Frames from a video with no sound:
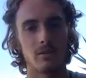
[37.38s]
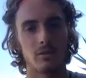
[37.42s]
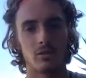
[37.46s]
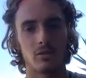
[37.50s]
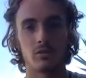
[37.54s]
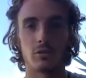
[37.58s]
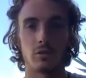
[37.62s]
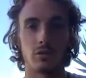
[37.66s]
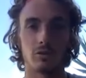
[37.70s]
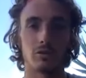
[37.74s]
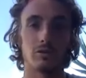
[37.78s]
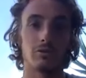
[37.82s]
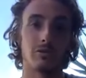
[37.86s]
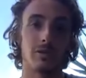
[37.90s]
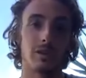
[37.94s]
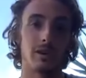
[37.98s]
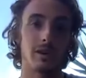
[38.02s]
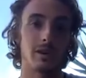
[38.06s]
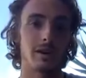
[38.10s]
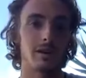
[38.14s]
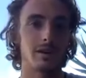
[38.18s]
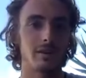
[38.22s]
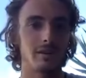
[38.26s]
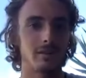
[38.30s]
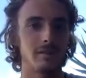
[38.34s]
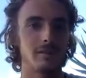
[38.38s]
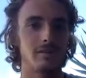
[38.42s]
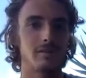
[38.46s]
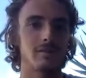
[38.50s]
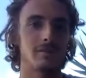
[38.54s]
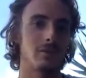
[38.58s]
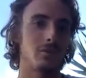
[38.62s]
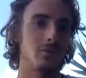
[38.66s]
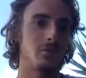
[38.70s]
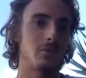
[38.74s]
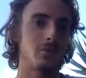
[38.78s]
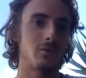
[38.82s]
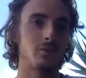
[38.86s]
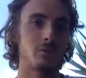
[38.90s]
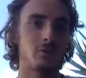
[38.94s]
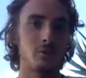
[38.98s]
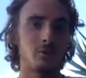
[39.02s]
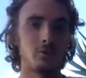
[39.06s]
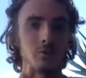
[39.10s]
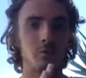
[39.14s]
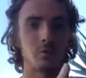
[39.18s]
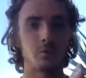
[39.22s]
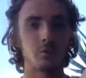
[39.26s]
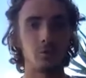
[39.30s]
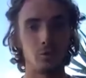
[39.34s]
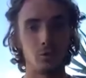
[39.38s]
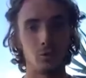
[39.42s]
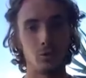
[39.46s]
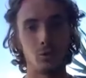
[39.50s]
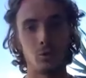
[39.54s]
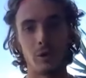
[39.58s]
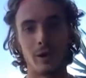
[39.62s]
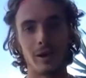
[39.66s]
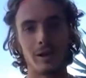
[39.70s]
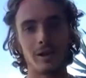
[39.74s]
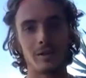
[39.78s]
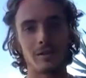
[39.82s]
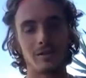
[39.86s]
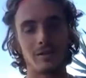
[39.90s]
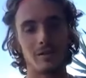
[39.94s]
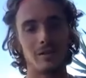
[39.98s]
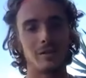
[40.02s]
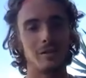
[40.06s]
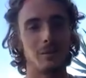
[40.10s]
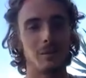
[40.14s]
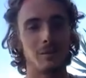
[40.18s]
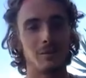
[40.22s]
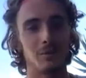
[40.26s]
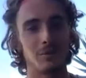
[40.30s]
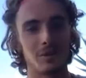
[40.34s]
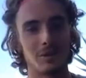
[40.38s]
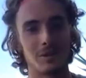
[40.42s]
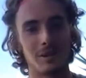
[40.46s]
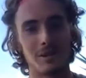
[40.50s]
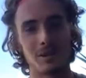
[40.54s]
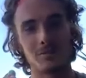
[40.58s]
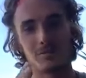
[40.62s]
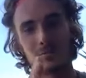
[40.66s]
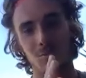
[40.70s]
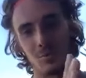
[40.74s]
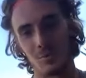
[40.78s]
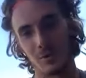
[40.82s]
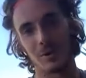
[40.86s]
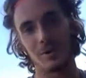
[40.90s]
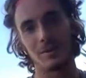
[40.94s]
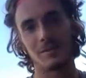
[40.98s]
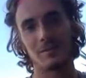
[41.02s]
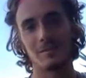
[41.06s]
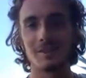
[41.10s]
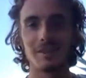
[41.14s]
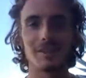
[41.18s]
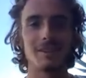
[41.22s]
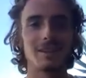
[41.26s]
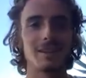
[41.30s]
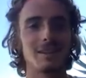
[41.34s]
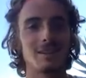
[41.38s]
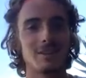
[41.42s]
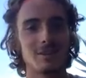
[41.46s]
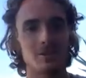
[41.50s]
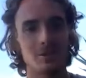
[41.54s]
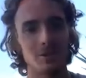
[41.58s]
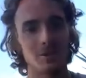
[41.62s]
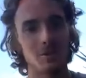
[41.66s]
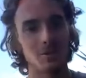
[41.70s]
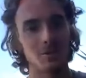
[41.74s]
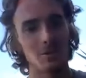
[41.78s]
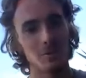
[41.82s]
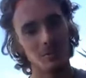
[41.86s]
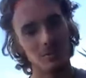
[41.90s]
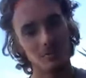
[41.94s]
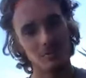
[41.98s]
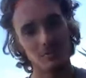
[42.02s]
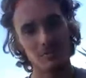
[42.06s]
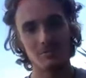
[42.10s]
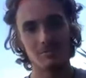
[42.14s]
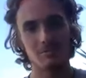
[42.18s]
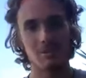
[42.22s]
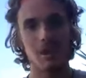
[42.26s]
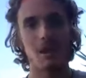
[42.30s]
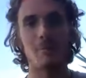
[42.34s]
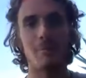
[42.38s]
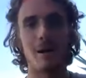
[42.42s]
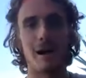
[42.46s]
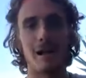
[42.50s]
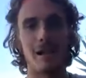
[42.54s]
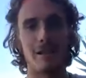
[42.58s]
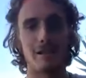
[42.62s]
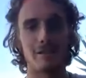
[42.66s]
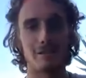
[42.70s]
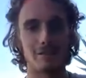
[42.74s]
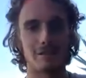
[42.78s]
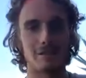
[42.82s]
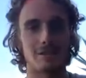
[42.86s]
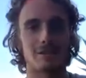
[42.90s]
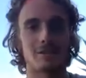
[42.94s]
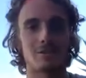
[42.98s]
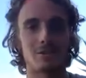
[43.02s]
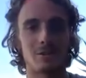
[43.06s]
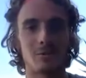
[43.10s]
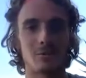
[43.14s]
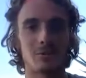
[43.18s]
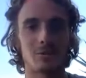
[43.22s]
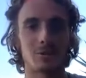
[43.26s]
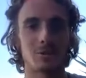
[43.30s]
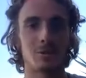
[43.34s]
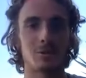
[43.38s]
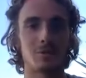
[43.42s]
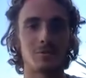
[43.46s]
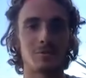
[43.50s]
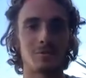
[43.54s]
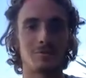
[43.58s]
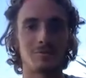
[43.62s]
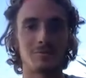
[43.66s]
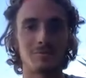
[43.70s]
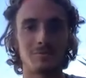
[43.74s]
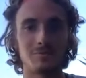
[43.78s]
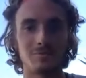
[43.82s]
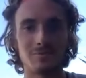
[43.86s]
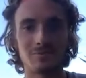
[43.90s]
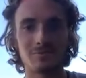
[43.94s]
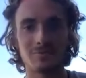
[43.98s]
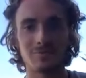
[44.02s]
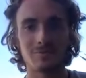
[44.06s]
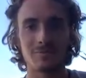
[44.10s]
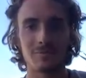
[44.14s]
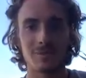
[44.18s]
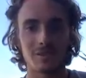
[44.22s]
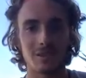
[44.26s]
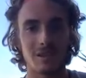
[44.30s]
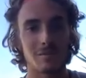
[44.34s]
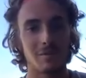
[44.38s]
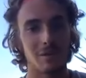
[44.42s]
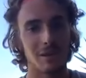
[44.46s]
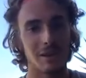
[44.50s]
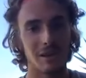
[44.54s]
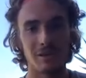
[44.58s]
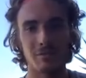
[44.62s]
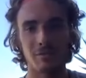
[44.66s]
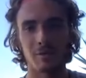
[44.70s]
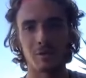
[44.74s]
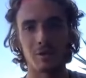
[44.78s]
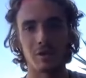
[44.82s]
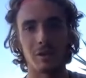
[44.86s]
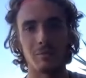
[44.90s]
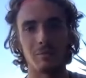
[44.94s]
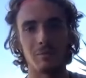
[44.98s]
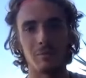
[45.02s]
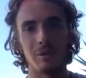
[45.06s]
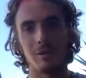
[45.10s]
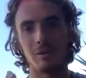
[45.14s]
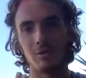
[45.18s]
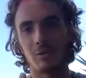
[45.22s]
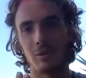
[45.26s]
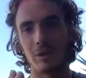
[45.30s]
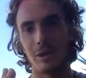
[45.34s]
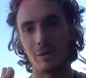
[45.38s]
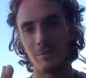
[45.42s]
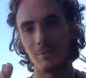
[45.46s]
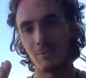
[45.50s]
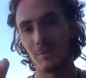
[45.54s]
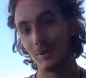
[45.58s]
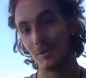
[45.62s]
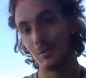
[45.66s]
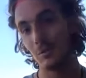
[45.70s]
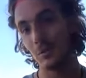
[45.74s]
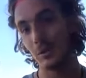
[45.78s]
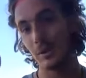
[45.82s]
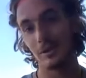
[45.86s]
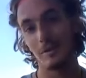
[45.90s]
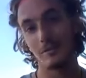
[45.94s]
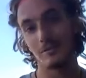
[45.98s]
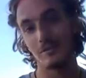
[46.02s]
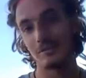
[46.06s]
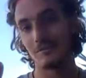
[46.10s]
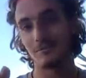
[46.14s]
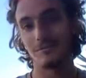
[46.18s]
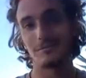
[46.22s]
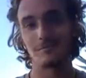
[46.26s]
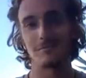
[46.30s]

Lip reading: not to go too far, not to go too healthy because it gets boring. So a balance is always good. Something in between.